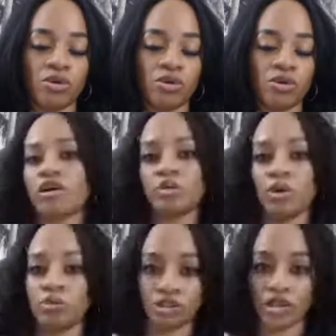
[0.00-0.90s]
who already
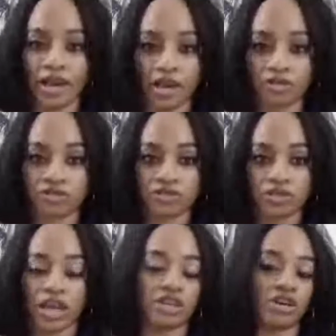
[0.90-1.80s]
want what you have
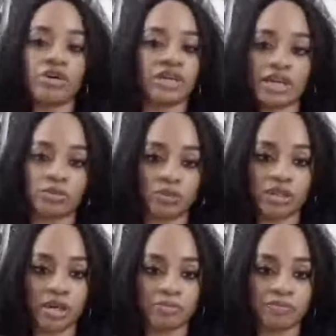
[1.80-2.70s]
and go connect
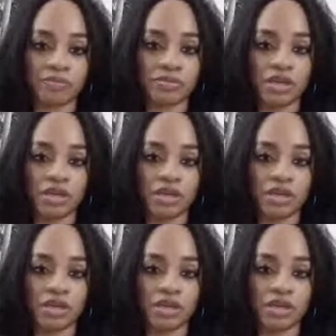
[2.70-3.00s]
with them.